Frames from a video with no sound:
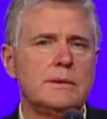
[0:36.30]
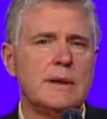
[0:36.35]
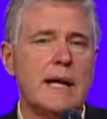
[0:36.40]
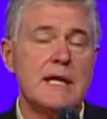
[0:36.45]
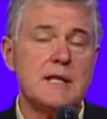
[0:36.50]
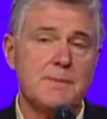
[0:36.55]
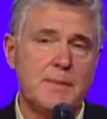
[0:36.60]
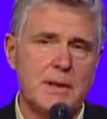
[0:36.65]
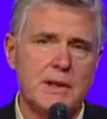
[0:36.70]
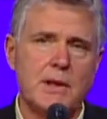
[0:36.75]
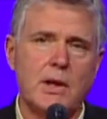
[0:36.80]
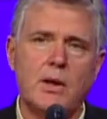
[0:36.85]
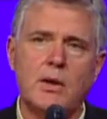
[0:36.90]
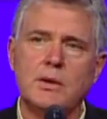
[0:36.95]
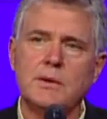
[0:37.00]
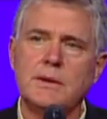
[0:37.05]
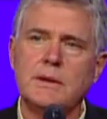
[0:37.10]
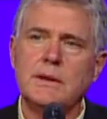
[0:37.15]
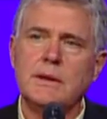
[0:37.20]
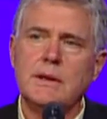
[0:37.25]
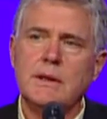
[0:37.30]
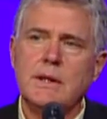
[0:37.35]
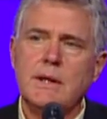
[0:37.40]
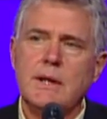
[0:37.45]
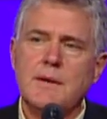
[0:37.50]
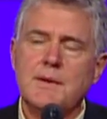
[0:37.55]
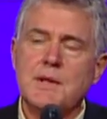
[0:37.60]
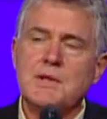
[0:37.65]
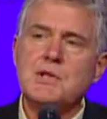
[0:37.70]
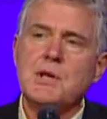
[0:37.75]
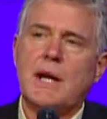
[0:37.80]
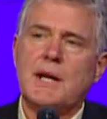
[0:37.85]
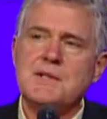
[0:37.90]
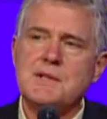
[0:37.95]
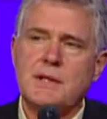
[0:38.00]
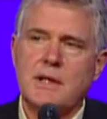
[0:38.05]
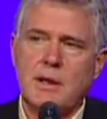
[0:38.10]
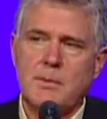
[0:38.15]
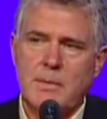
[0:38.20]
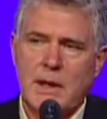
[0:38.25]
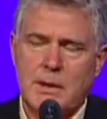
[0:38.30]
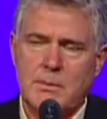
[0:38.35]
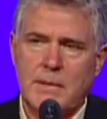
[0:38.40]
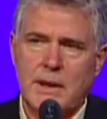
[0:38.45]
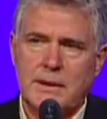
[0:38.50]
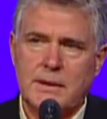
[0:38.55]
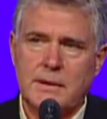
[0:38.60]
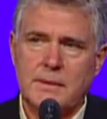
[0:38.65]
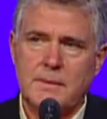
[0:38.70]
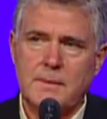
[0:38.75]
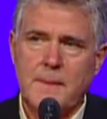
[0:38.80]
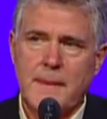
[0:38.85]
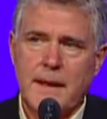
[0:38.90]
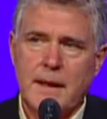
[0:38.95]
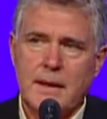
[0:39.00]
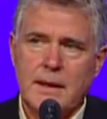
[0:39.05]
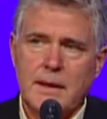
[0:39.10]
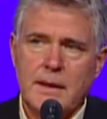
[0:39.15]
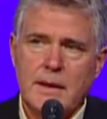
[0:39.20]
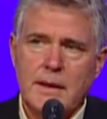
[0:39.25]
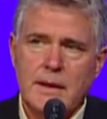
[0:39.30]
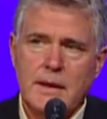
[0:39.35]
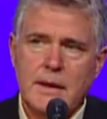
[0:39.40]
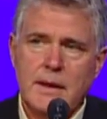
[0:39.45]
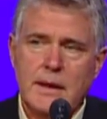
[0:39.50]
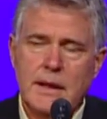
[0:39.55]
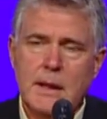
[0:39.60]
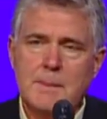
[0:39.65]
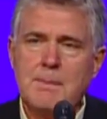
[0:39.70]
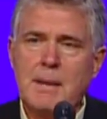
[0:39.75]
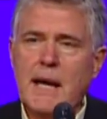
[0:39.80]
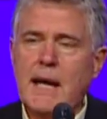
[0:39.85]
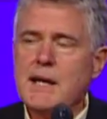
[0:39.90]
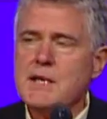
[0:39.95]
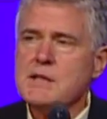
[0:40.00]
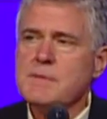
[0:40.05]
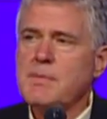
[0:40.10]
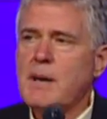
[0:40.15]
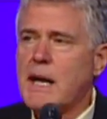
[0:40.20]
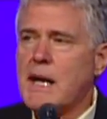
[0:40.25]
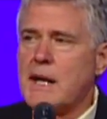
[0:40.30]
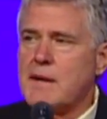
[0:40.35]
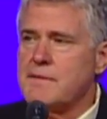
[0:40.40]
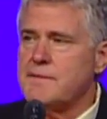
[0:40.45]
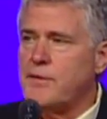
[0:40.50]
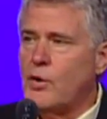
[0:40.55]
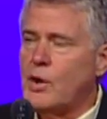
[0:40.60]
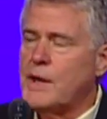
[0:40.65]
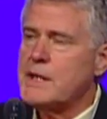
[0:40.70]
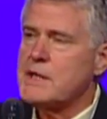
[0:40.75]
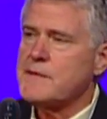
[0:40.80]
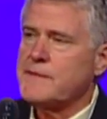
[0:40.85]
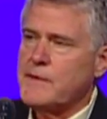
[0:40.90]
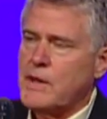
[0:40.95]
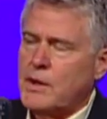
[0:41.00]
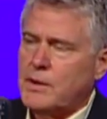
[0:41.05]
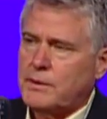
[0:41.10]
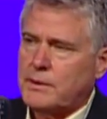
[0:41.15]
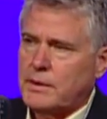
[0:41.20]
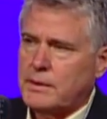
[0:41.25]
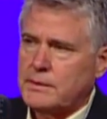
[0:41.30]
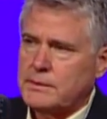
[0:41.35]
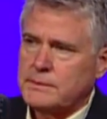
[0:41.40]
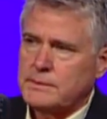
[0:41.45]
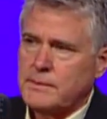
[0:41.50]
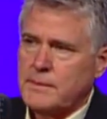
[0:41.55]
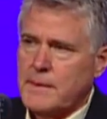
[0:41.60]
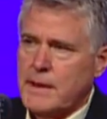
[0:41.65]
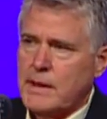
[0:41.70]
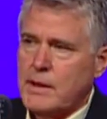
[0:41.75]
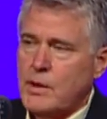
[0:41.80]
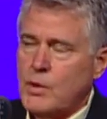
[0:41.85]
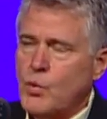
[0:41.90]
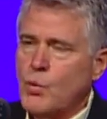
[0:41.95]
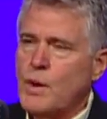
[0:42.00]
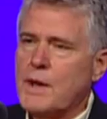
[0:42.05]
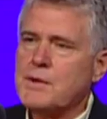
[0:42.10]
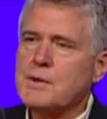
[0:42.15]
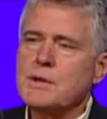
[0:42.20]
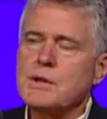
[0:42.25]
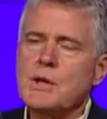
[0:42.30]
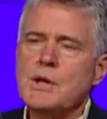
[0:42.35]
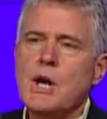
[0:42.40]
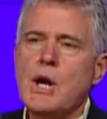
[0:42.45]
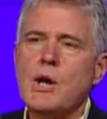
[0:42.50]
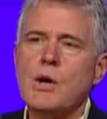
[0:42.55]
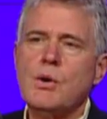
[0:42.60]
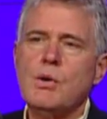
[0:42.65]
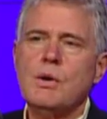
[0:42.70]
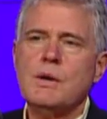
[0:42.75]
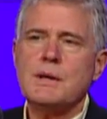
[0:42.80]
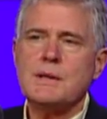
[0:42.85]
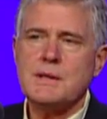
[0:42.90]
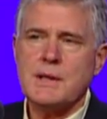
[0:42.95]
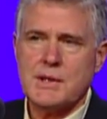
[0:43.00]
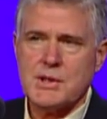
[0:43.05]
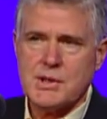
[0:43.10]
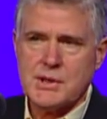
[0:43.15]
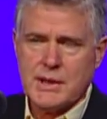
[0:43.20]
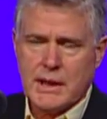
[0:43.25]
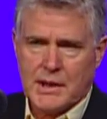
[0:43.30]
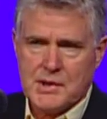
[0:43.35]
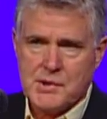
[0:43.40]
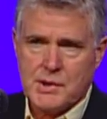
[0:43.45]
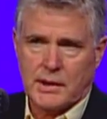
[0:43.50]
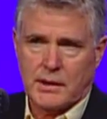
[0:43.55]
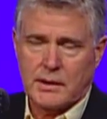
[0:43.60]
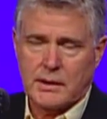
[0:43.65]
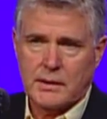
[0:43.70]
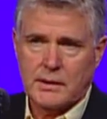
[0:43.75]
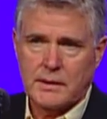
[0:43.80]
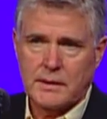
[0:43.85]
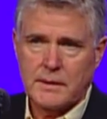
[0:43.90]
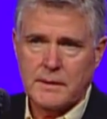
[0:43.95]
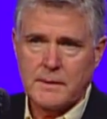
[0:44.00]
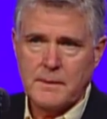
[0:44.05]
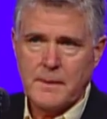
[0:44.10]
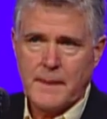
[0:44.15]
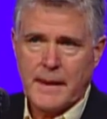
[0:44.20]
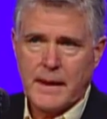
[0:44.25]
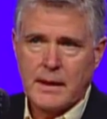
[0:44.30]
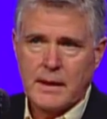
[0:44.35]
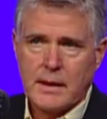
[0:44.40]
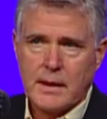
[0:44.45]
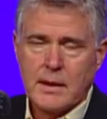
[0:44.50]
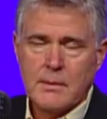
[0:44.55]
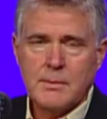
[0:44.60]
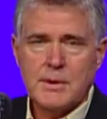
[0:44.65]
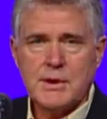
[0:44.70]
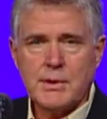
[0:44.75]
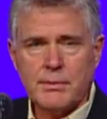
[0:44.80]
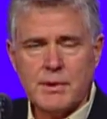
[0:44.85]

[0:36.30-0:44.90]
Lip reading: has been called, the Johnson Amendment. It passed by a voice vote with no discussion. But